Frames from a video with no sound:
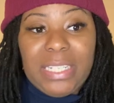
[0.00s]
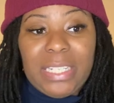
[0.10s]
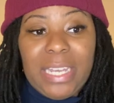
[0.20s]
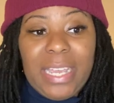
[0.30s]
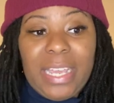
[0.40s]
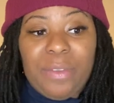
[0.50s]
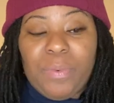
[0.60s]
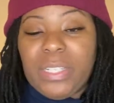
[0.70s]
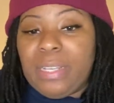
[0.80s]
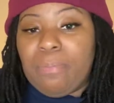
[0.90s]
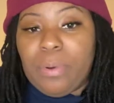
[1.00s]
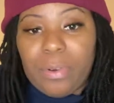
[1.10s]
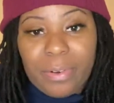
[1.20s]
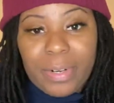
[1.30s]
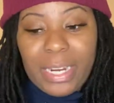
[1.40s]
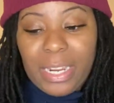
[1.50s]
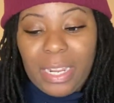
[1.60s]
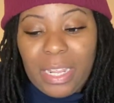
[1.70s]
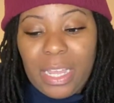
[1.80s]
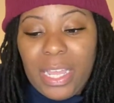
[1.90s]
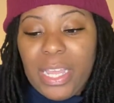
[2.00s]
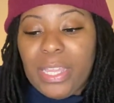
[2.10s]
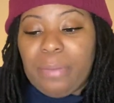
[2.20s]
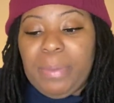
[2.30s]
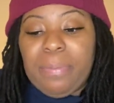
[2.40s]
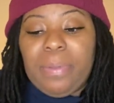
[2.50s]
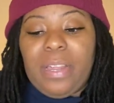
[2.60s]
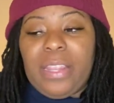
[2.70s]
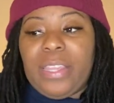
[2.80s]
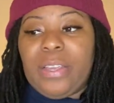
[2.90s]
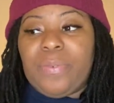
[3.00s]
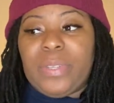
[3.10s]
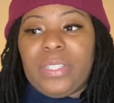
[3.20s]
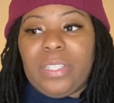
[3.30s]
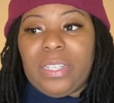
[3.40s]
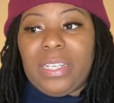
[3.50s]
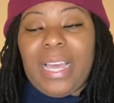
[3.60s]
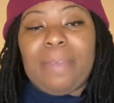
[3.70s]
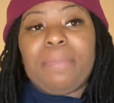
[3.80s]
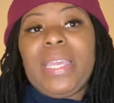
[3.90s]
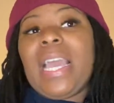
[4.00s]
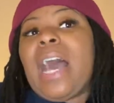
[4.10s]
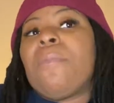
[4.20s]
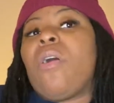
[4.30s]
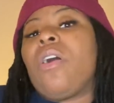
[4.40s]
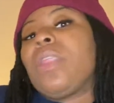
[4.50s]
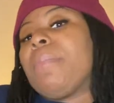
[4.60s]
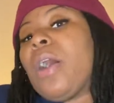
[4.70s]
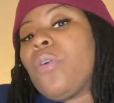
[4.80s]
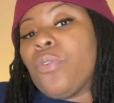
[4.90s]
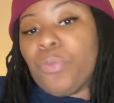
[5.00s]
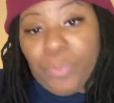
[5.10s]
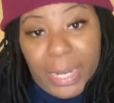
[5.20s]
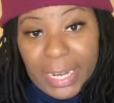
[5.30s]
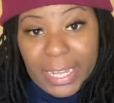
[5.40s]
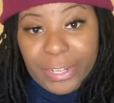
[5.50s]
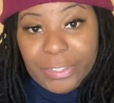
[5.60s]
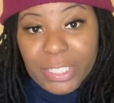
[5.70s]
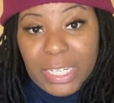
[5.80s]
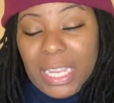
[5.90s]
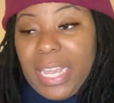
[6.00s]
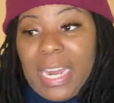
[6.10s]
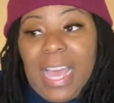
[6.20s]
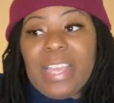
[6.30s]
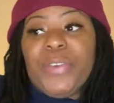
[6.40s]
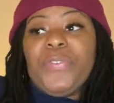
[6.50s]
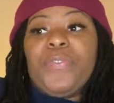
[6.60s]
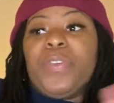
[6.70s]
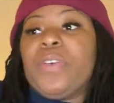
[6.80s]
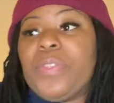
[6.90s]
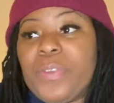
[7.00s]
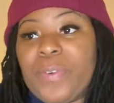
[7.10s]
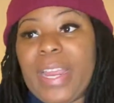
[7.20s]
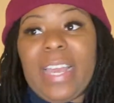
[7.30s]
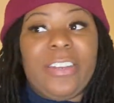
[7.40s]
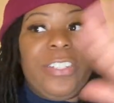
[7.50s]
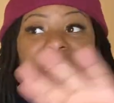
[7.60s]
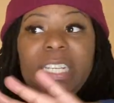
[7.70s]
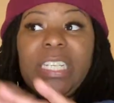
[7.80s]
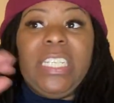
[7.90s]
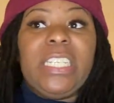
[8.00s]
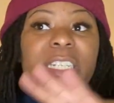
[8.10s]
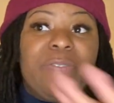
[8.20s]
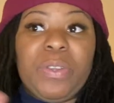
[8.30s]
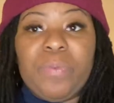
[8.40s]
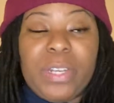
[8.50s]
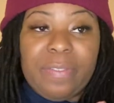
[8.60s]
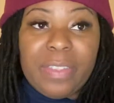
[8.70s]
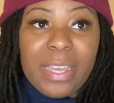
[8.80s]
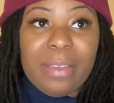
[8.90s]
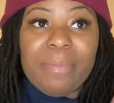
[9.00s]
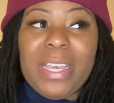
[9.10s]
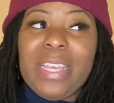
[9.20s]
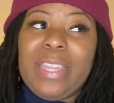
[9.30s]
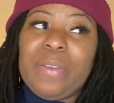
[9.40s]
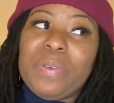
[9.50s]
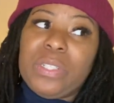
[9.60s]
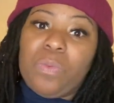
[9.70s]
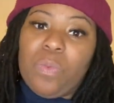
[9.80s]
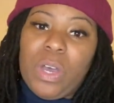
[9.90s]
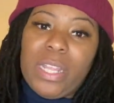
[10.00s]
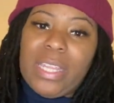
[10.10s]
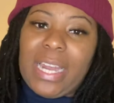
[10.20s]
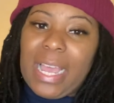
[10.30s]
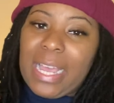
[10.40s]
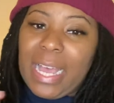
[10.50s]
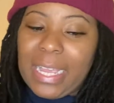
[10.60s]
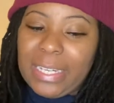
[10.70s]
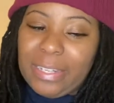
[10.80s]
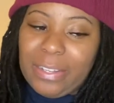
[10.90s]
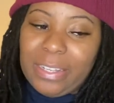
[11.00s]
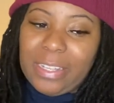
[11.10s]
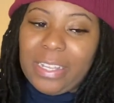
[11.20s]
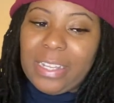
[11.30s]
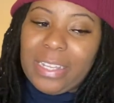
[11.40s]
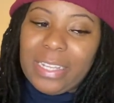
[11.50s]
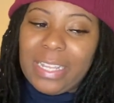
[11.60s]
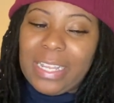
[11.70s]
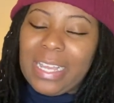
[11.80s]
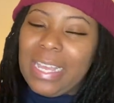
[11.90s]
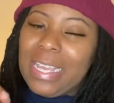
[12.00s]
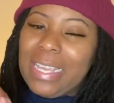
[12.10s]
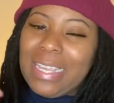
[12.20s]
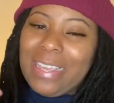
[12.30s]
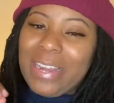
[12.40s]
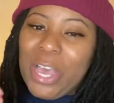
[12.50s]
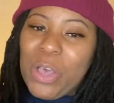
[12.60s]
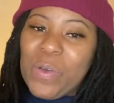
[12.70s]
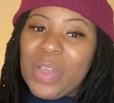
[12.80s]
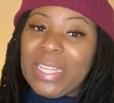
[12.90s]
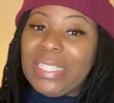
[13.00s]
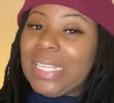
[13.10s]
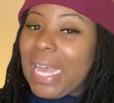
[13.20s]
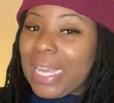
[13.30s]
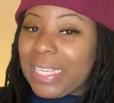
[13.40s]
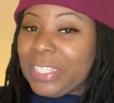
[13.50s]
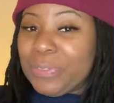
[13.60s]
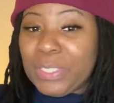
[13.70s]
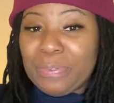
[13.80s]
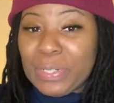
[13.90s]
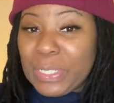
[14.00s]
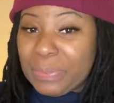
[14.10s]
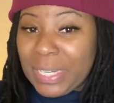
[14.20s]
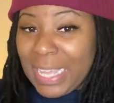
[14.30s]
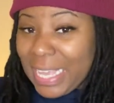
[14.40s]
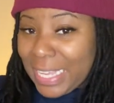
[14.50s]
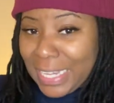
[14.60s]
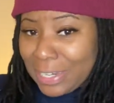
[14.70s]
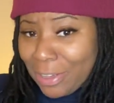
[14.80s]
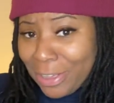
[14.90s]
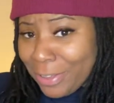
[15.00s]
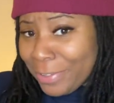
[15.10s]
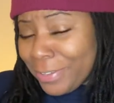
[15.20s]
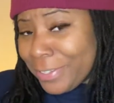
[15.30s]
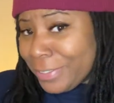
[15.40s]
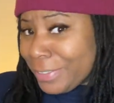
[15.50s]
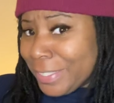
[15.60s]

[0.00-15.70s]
Like, it wasn't boring. The people on there was good. Like me, I'm all about great energy, and I could feel the great energy in each and every one of them. There was one that I kind of, and she was the first one to get kicked off. But